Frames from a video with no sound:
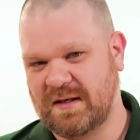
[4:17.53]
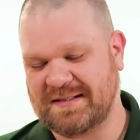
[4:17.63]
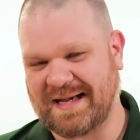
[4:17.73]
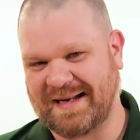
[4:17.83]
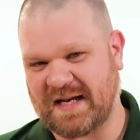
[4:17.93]

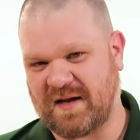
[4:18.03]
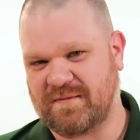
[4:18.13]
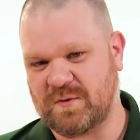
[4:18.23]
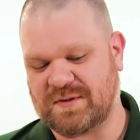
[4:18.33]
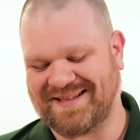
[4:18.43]
he's got a
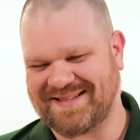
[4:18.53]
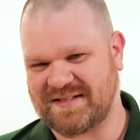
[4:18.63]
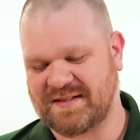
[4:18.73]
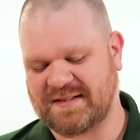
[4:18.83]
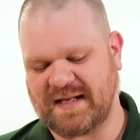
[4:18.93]
knife using
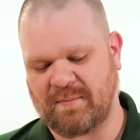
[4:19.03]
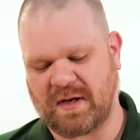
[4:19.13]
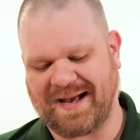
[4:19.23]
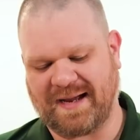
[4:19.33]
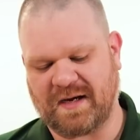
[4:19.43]
this
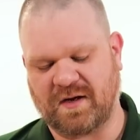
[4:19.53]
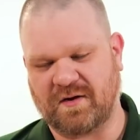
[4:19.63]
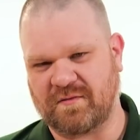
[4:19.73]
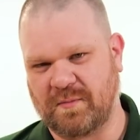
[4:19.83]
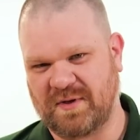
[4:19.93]
same kind
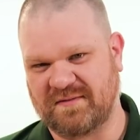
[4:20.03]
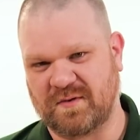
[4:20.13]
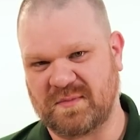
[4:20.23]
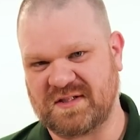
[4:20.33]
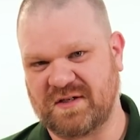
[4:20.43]
of
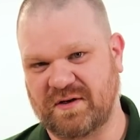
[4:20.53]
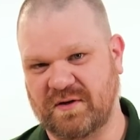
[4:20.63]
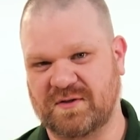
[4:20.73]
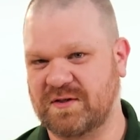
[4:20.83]
pivot material.